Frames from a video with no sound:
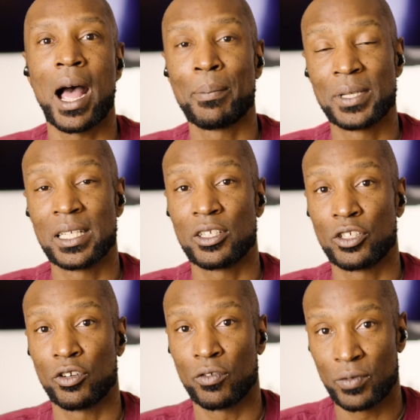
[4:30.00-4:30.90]

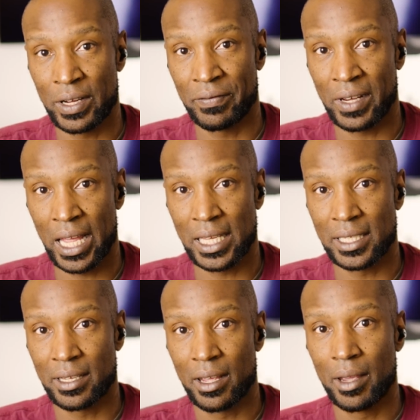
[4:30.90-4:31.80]
oppositional
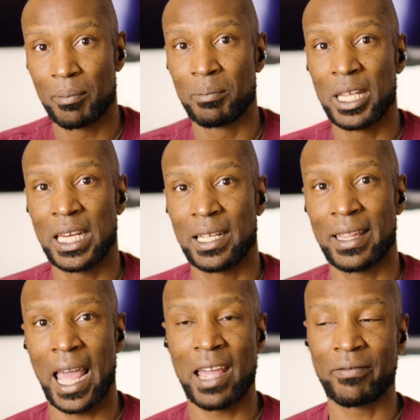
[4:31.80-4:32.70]
reflex, meaning
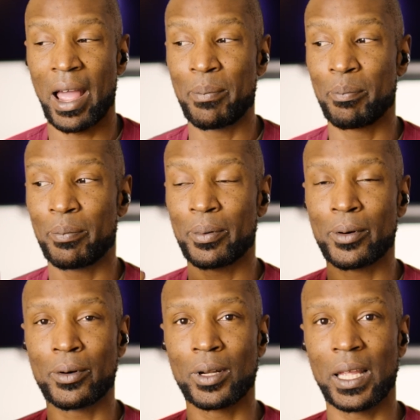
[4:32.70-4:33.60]
that if I
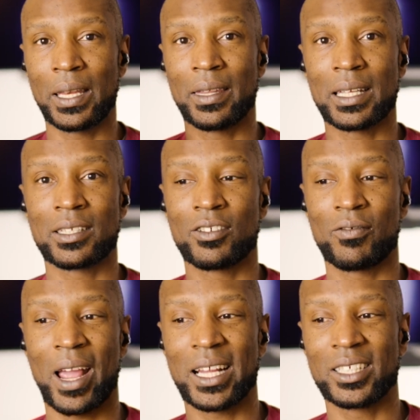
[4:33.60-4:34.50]
pull in this
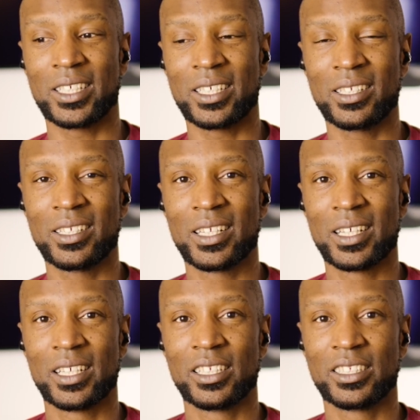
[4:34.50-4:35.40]
direction,
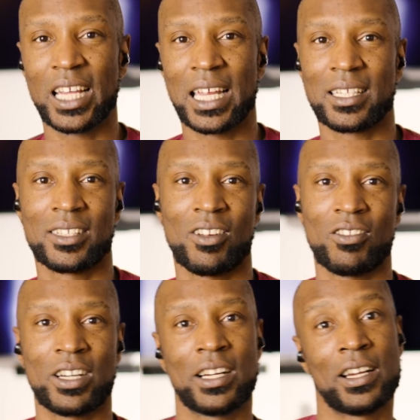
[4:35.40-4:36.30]
chances
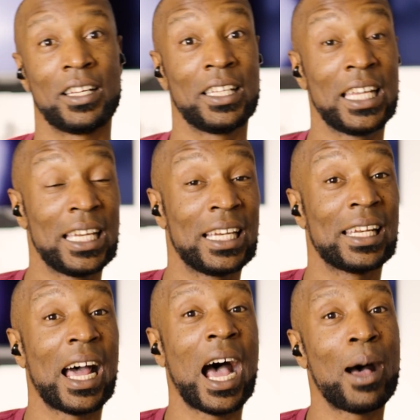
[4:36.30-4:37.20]
are they're gonna lean in
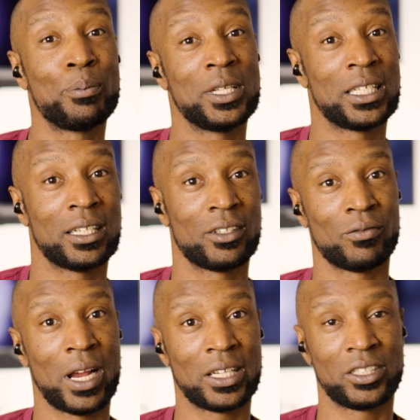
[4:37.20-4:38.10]
the opposite
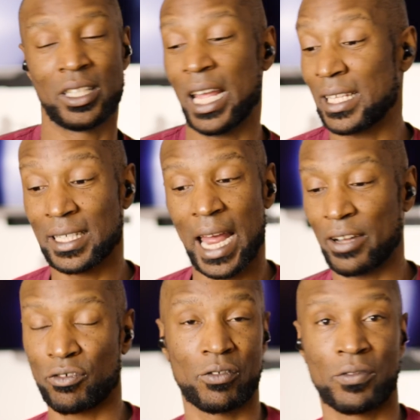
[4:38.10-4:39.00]
direction. That's
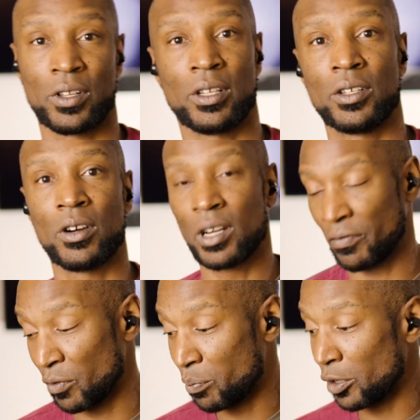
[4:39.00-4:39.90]
natural for the dog.
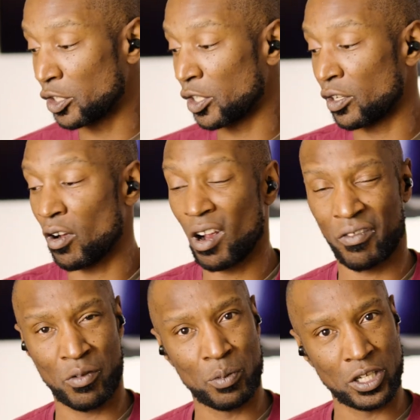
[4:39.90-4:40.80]
If you push your dog,
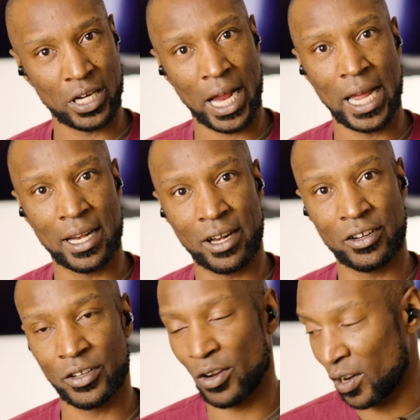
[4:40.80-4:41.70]
if you put your hand on
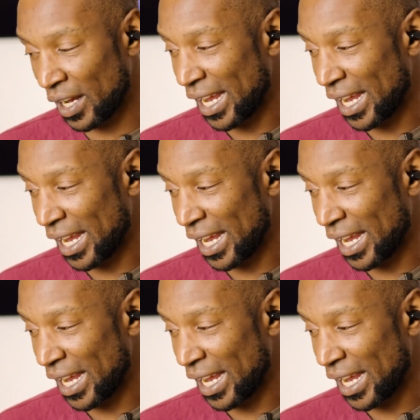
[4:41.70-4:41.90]
your dog